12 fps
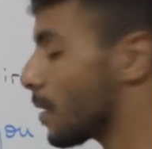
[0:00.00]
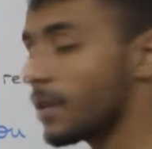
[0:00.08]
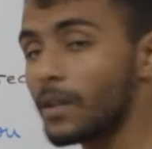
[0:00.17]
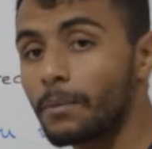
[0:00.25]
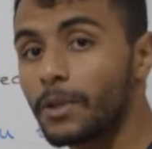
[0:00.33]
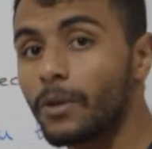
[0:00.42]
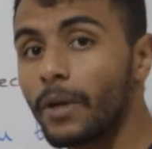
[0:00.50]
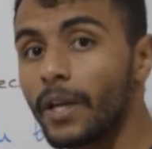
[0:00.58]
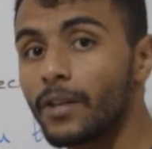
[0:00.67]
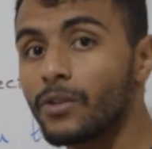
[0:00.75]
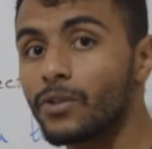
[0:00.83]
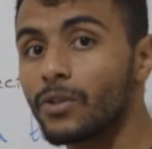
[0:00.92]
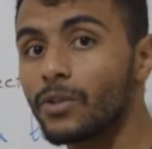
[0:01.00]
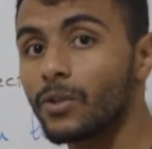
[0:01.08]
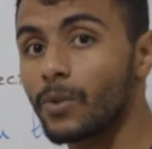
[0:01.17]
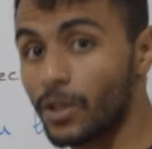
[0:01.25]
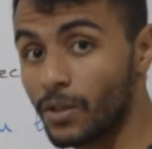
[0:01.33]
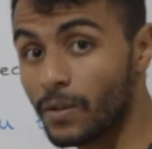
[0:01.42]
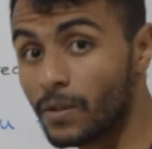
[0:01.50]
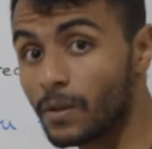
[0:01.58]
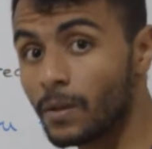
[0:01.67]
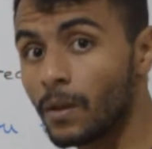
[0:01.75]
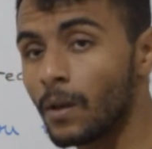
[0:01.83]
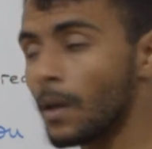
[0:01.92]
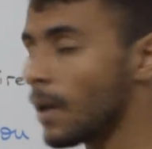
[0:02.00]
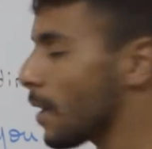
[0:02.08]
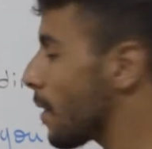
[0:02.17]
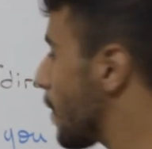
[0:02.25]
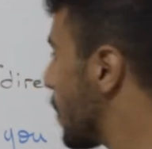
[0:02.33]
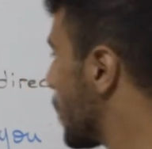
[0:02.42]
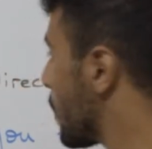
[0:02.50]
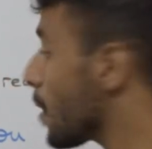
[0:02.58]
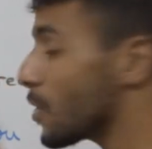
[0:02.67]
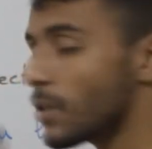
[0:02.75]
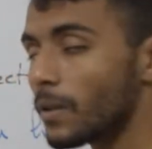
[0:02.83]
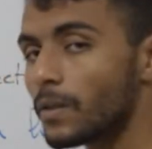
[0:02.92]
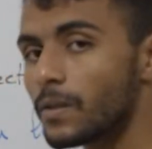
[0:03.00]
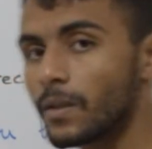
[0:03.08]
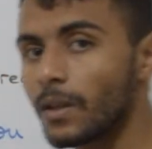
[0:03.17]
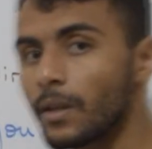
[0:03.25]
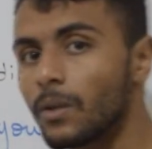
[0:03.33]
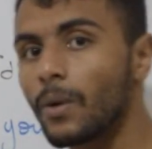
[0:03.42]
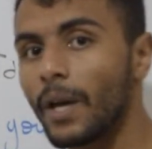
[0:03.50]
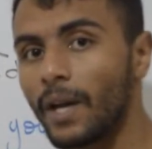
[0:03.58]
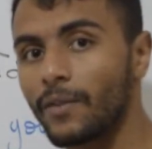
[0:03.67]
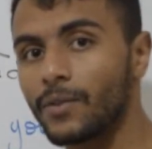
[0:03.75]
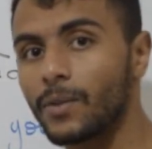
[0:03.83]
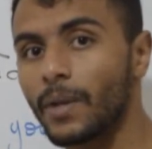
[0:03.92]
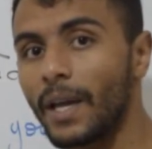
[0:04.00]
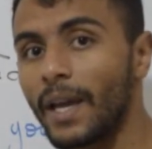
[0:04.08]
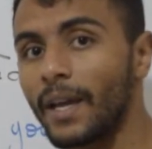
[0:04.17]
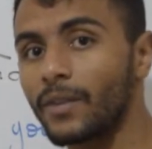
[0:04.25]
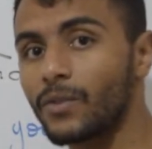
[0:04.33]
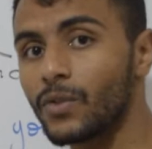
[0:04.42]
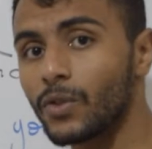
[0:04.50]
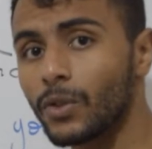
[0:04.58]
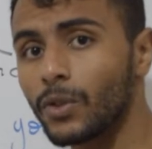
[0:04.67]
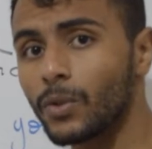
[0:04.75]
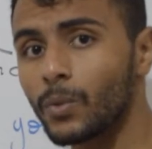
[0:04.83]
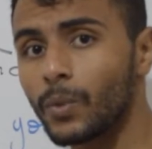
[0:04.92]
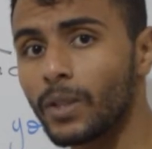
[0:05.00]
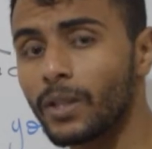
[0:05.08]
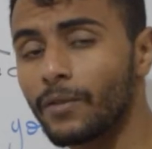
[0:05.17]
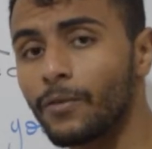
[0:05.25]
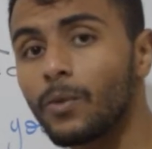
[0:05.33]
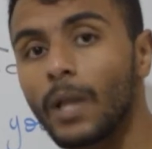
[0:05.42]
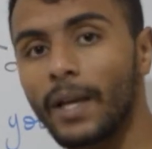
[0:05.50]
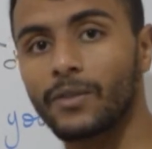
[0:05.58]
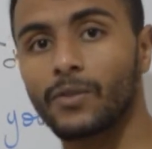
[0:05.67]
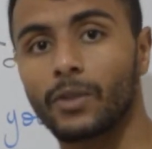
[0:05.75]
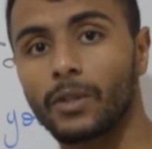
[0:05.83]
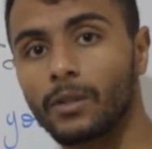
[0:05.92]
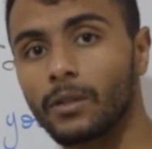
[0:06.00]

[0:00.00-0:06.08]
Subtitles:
WH questions. There are questions that you have to answer with a full answer.